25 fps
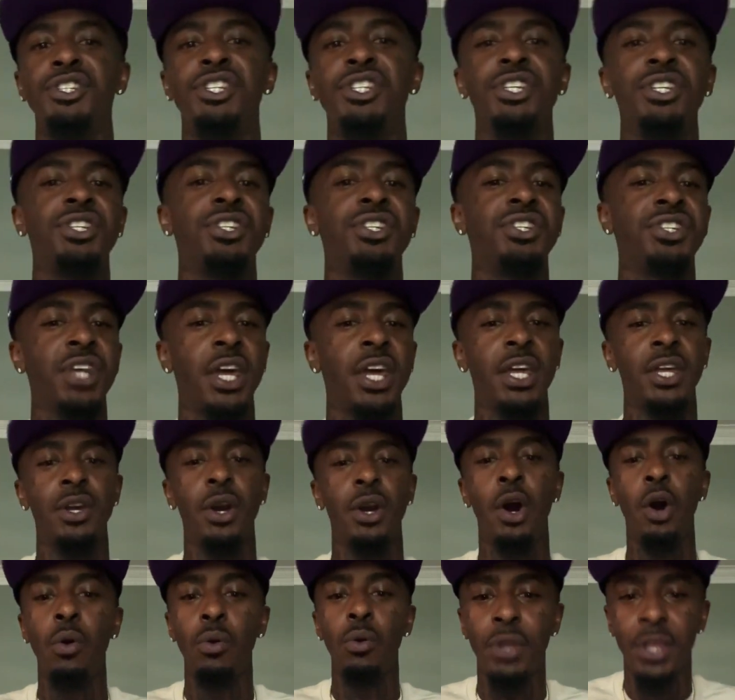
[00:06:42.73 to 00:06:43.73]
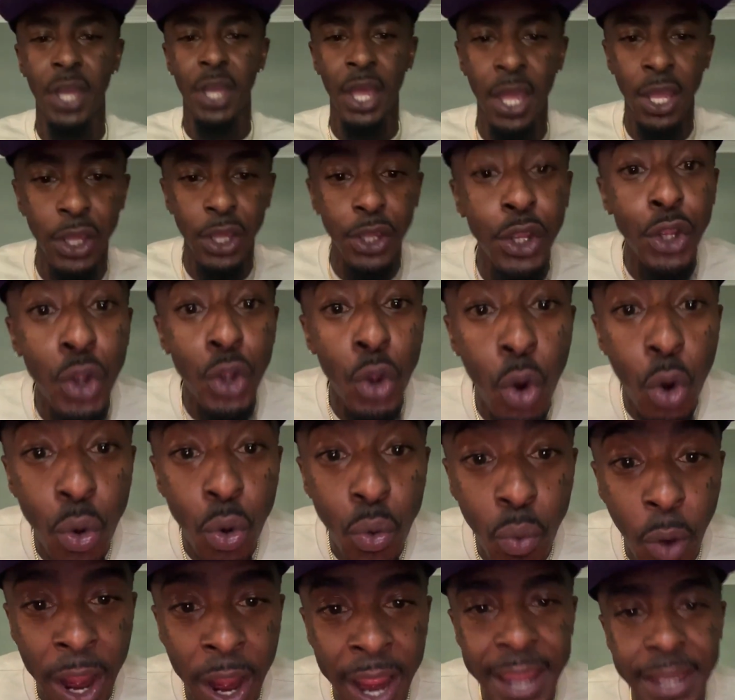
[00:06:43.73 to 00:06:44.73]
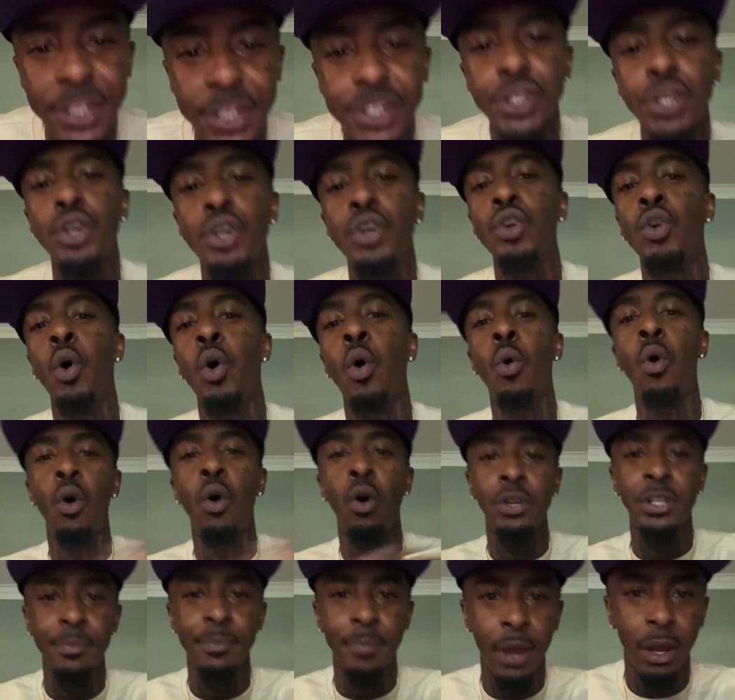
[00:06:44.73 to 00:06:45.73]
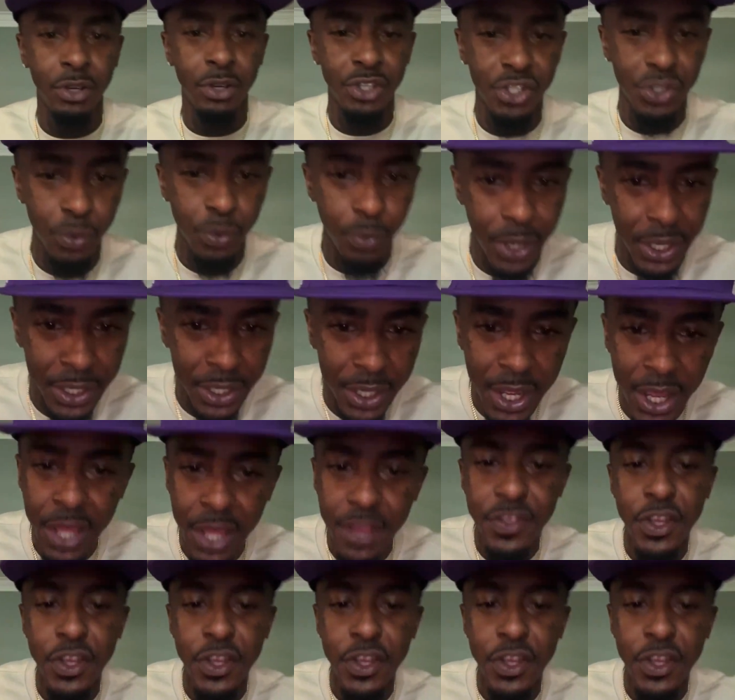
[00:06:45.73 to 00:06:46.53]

just say, okay, you're right, go on about your way.